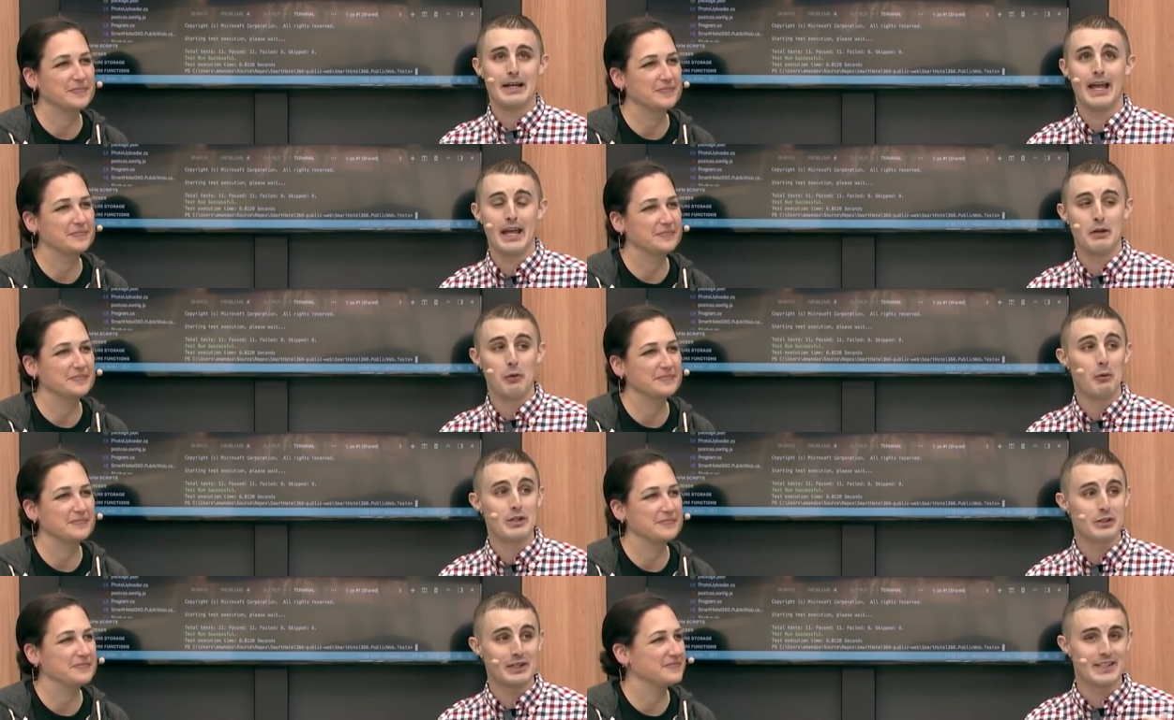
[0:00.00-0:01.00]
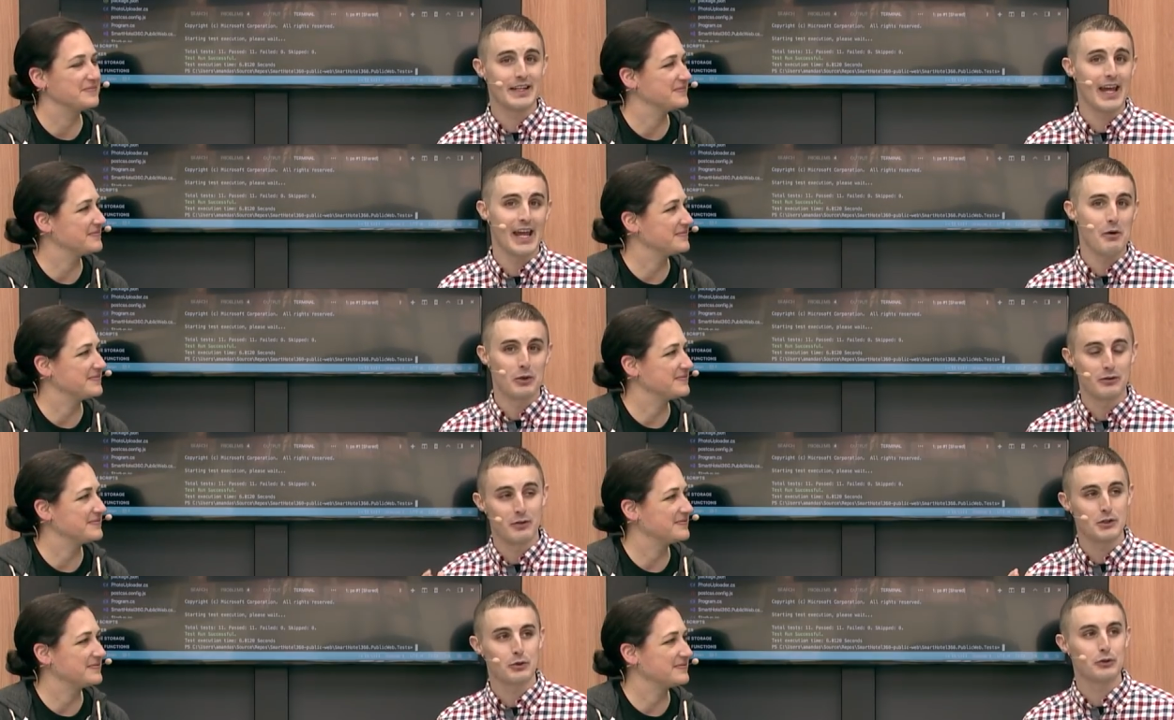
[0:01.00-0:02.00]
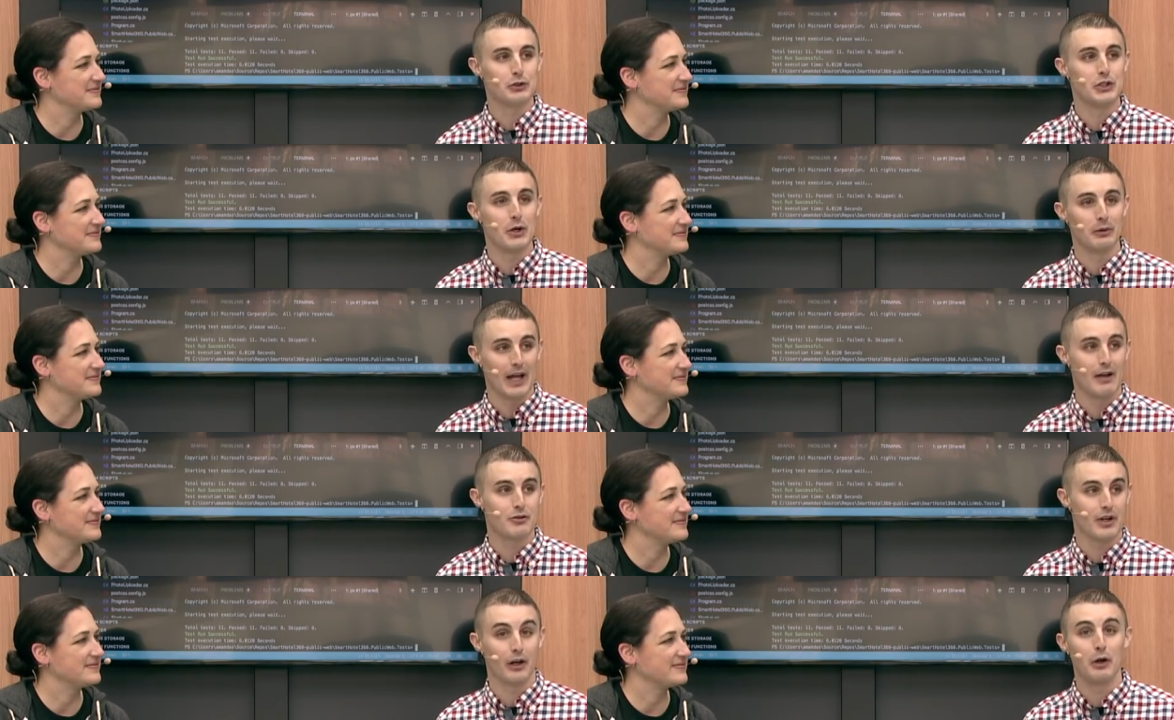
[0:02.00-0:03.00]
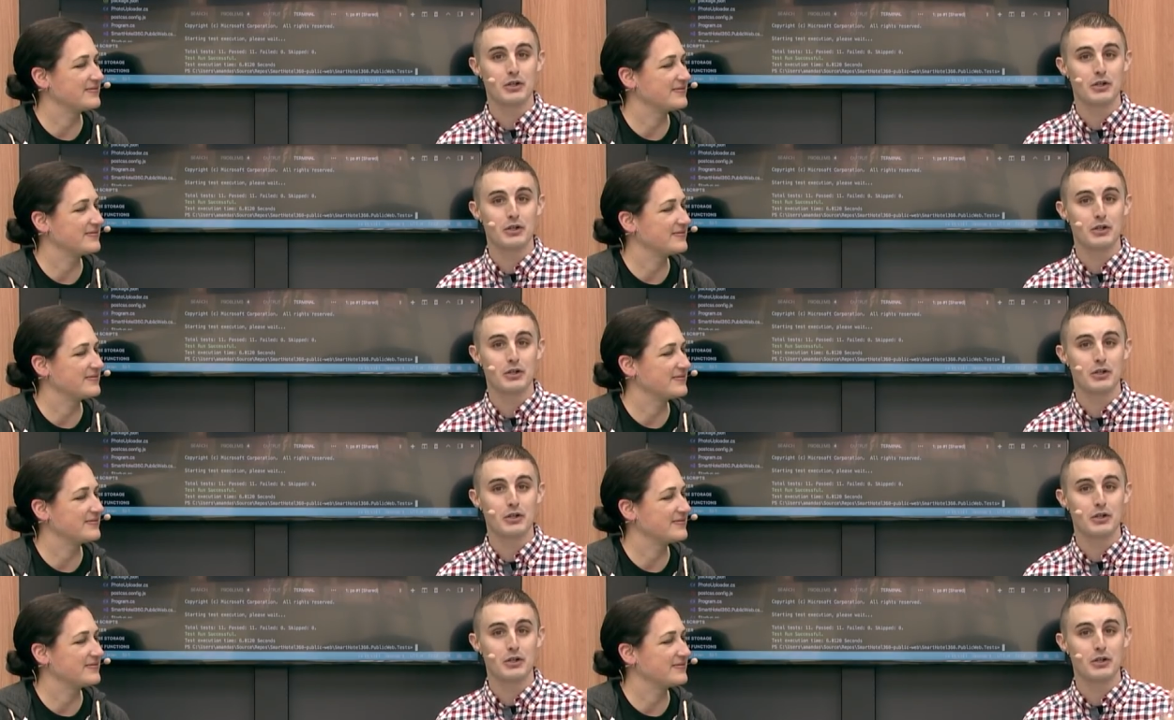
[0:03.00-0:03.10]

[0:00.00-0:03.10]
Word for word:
Speaker 1: And what we saw today was Visual Studio Live Share. Go